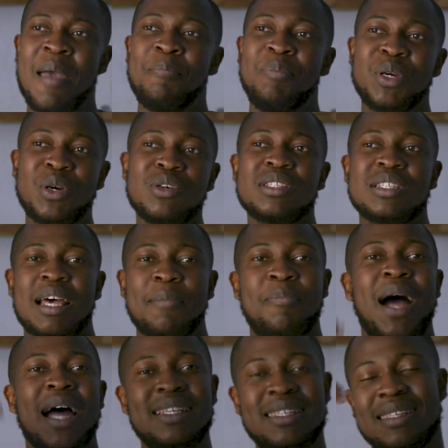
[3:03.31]
Because
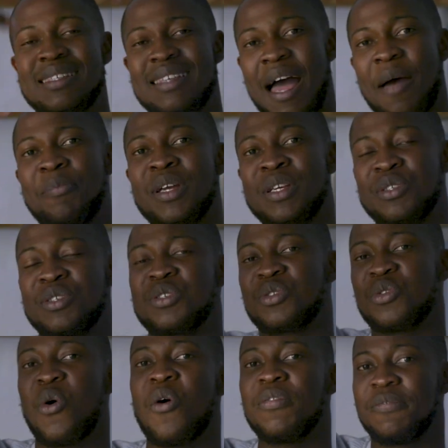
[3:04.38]
parties happen
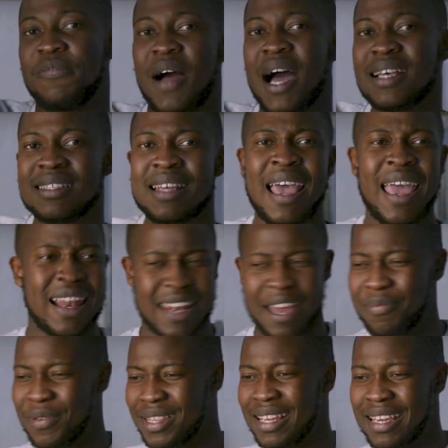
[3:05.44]
so fast and
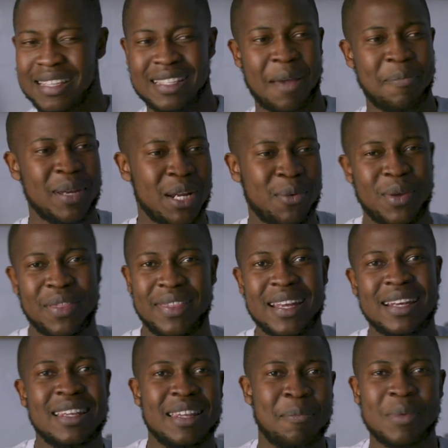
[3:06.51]
everything is happening
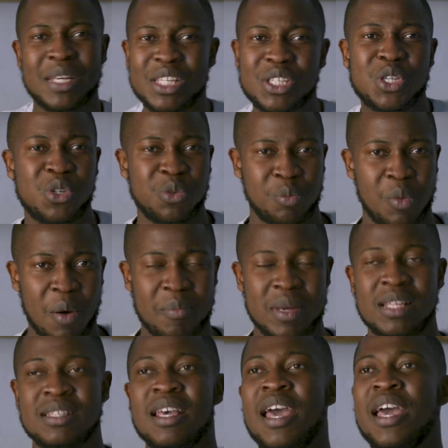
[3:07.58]
within the minuscule
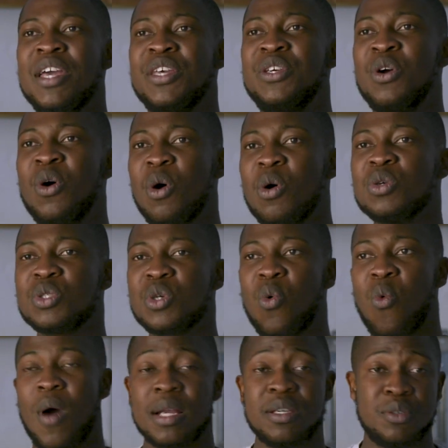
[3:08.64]
moments, you also
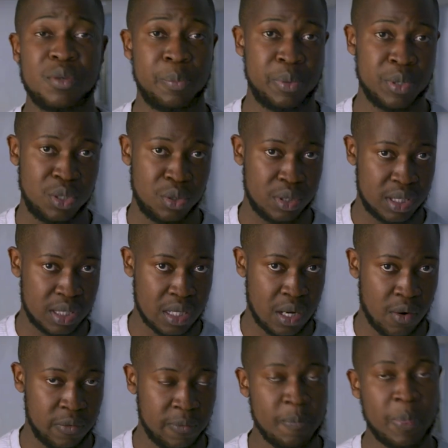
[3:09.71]
want to put
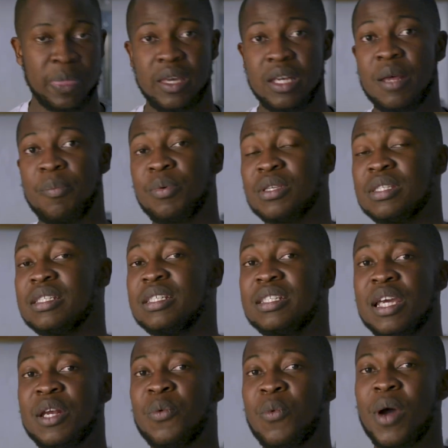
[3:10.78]
yourself in a
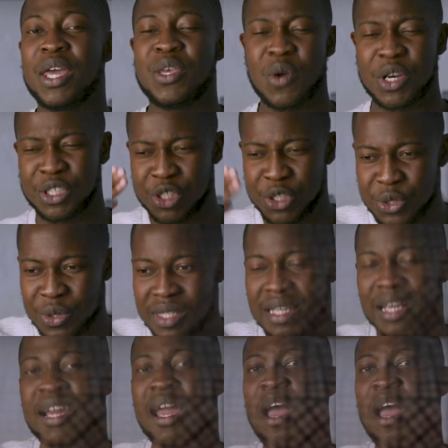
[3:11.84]
position where you're shooting